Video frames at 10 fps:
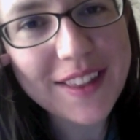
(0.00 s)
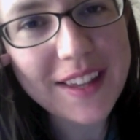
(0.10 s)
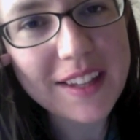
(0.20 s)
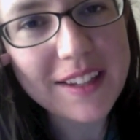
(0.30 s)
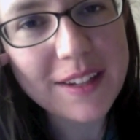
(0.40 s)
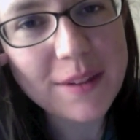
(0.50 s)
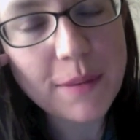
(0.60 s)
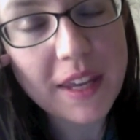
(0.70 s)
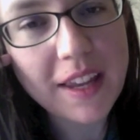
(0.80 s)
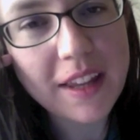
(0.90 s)
than
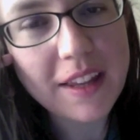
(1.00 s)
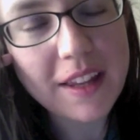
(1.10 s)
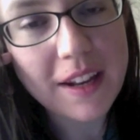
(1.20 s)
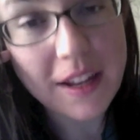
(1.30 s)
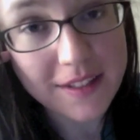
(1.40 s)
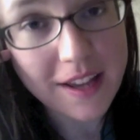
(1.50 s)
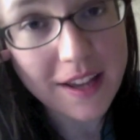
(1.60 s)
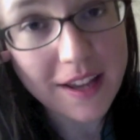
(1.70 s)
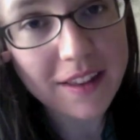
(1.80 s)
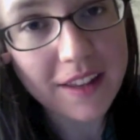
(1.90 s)
being an
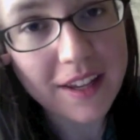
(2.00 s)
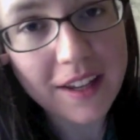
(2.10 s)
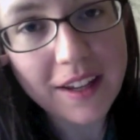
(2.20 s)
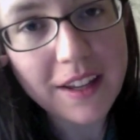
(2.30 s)
ex-Catholic,